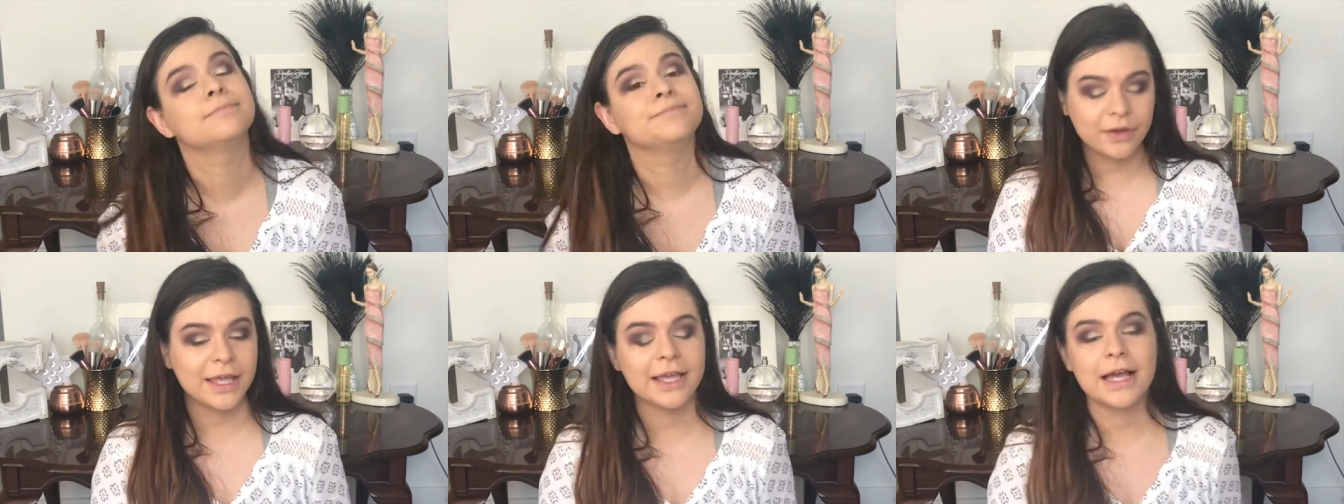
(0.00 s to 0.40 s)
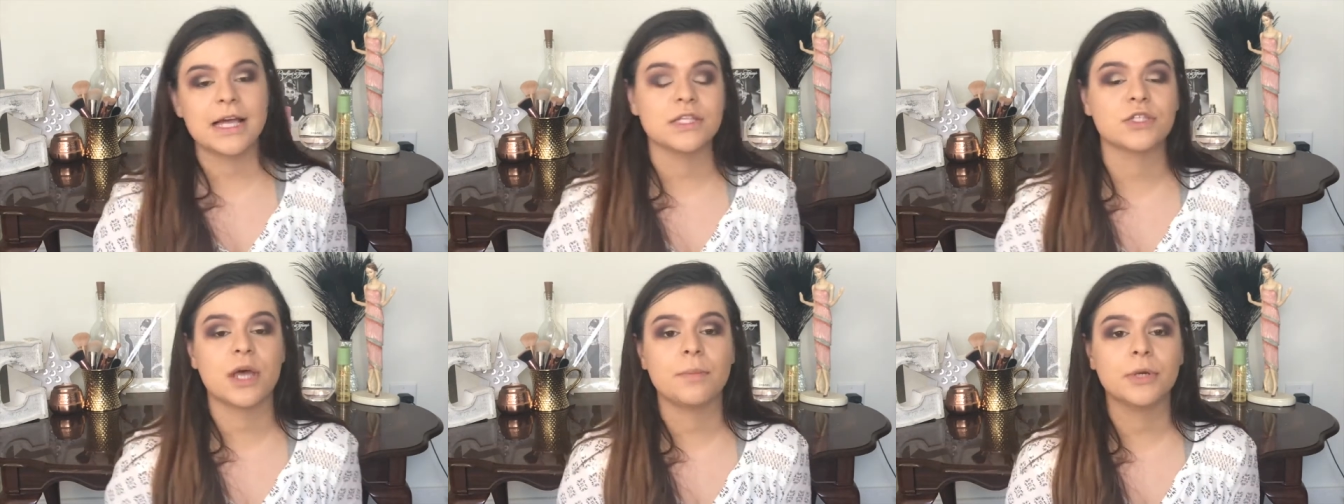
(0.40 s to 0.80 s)
Okay
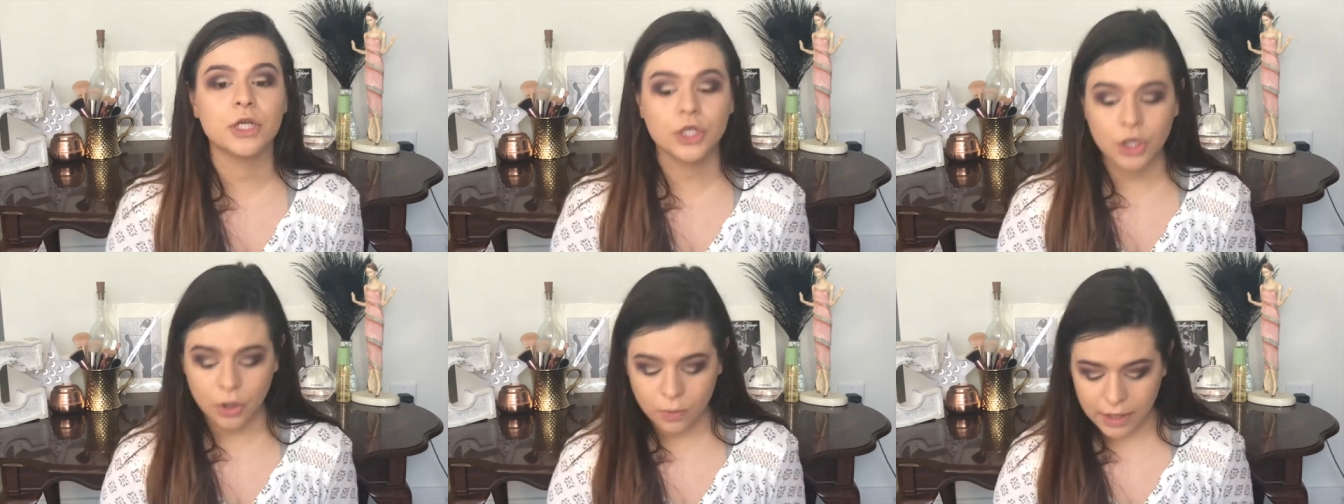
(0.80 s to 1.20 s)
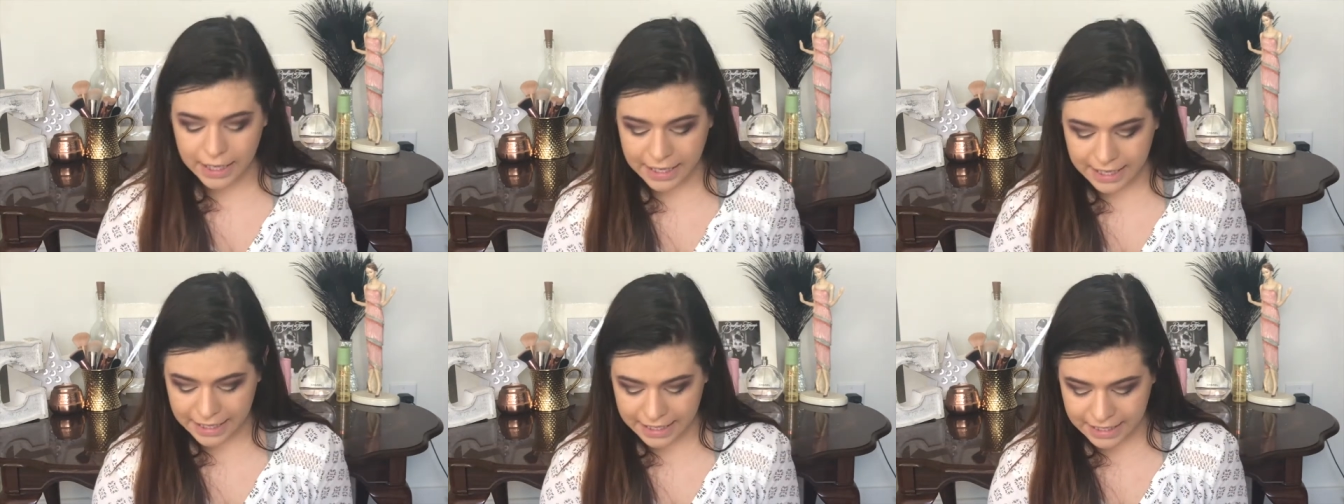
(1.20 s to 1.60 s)
guys, so I'm gonna go
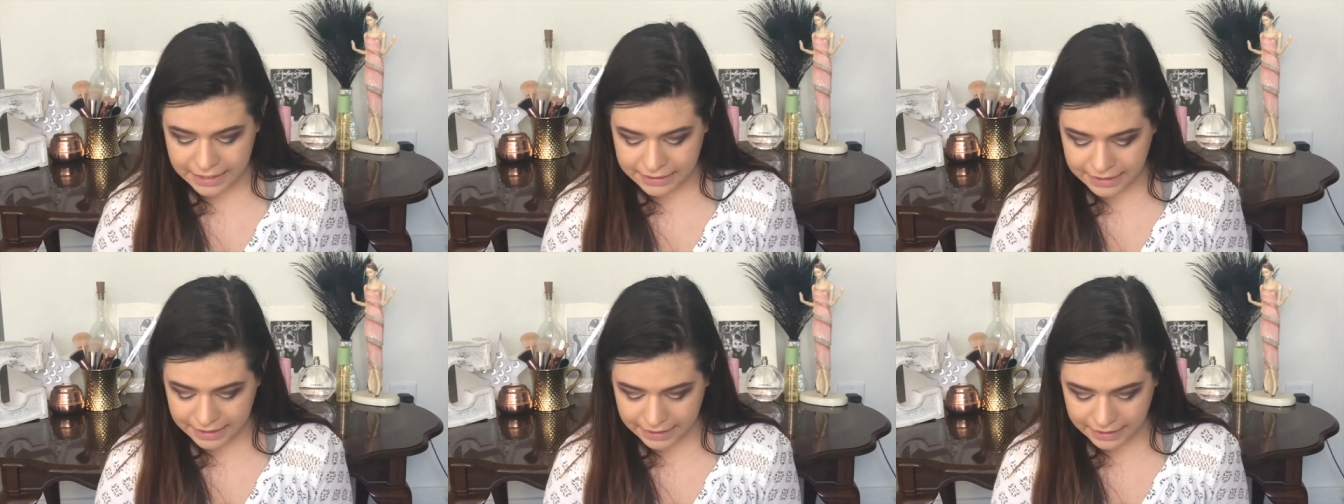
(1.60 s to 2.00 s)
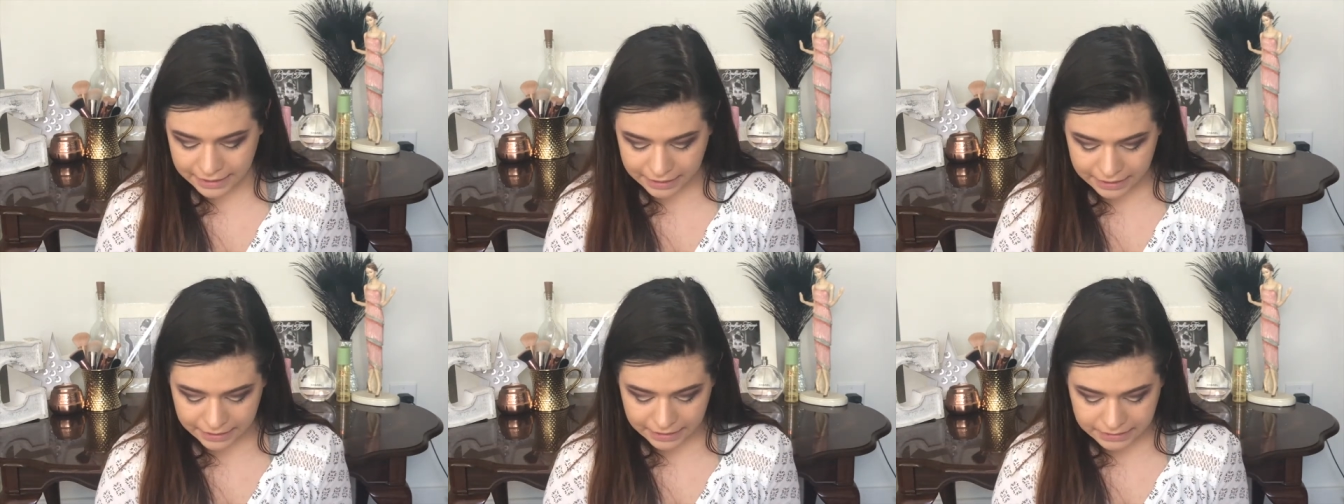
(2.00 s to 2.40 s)
ahead
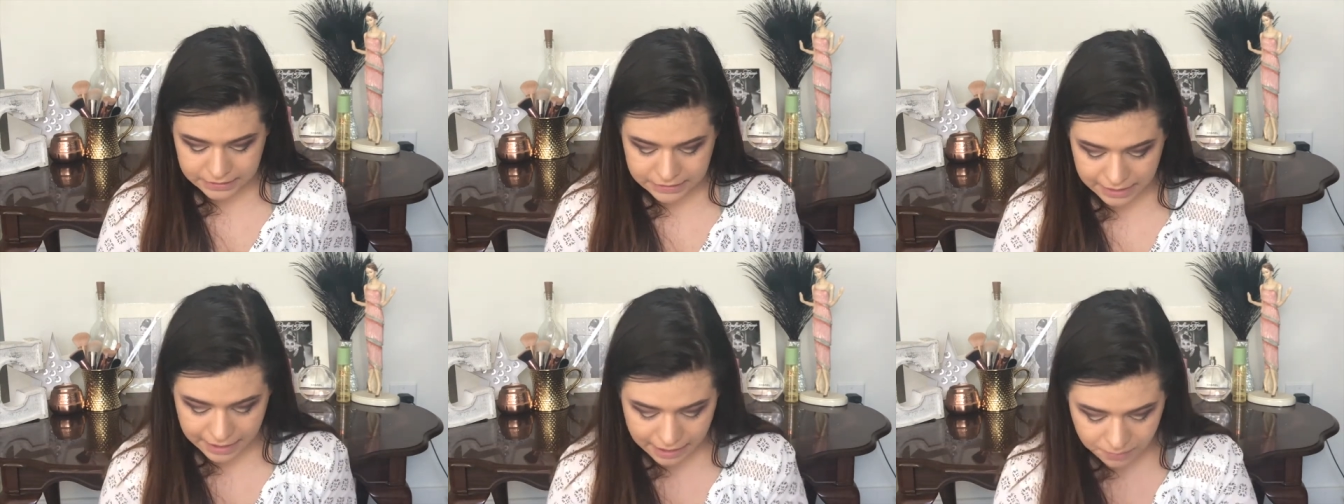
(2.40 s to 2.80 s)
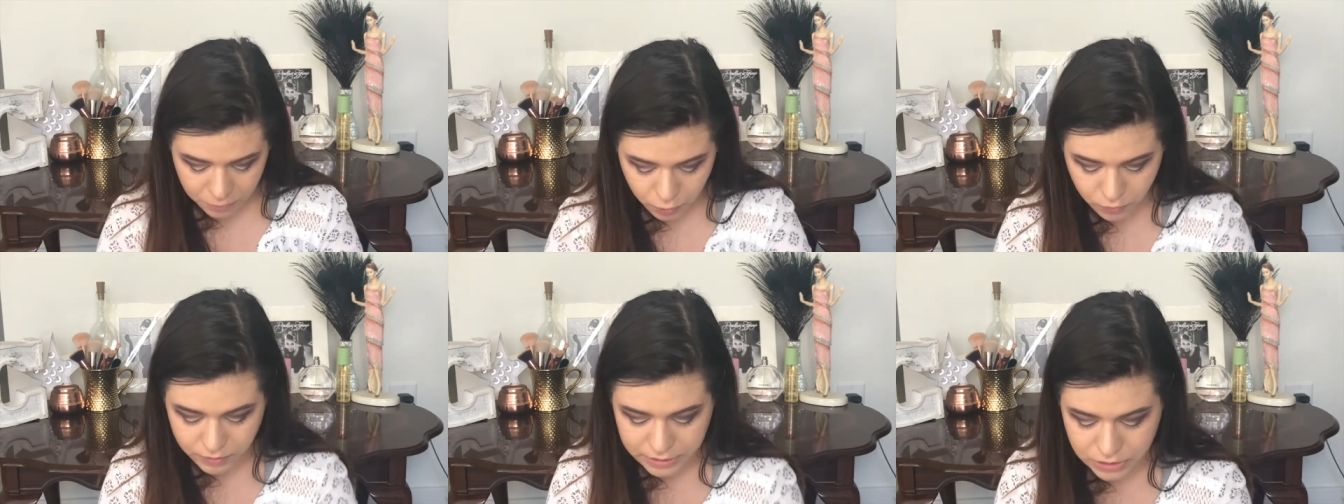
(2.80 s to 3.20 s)
and I'm
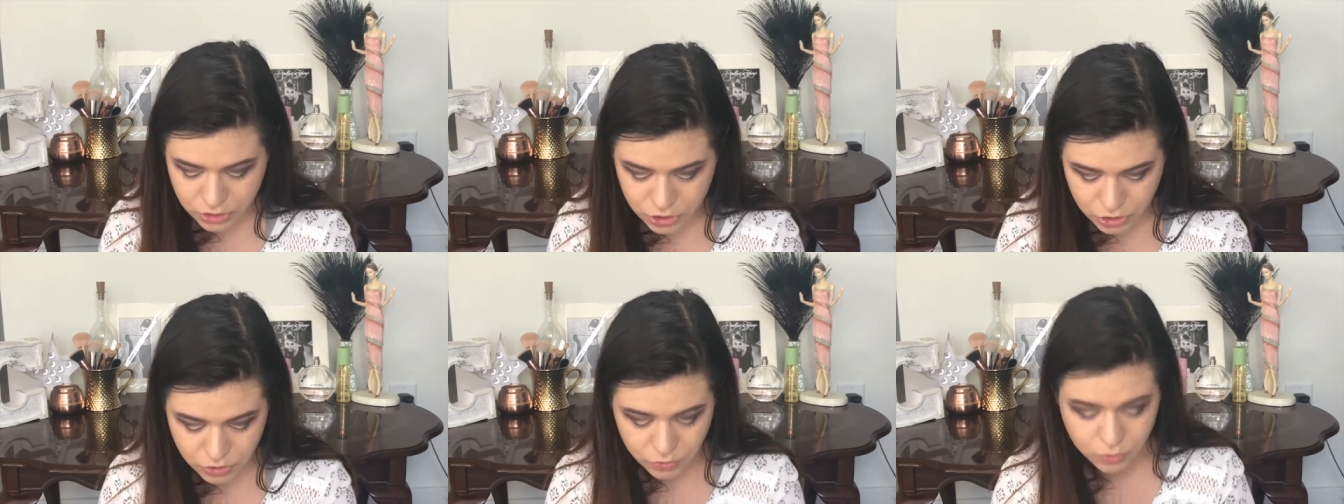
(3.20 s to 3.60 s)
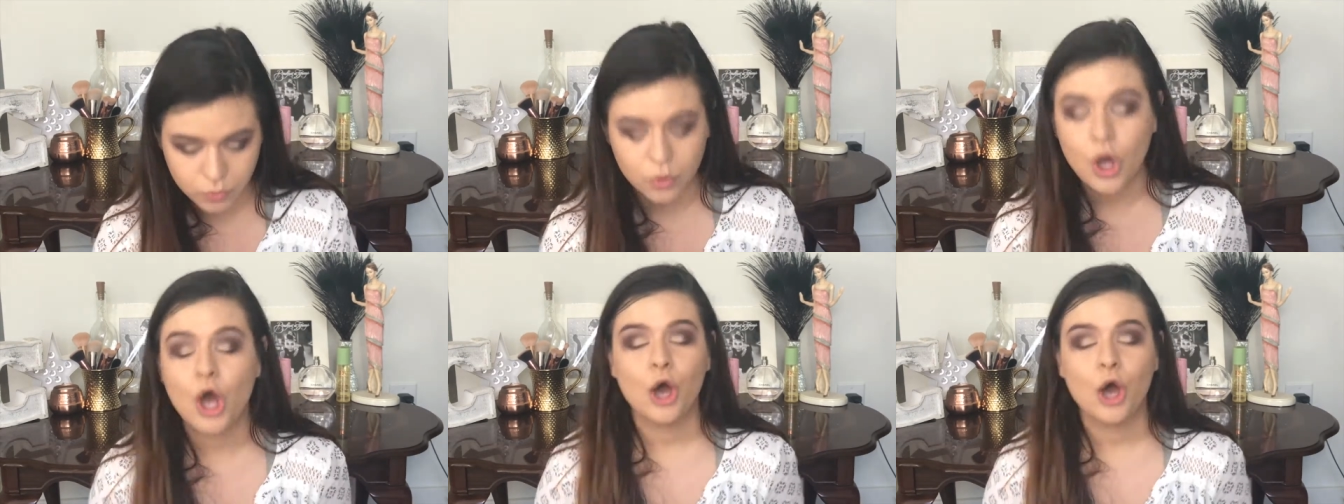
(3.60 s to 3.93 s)
going to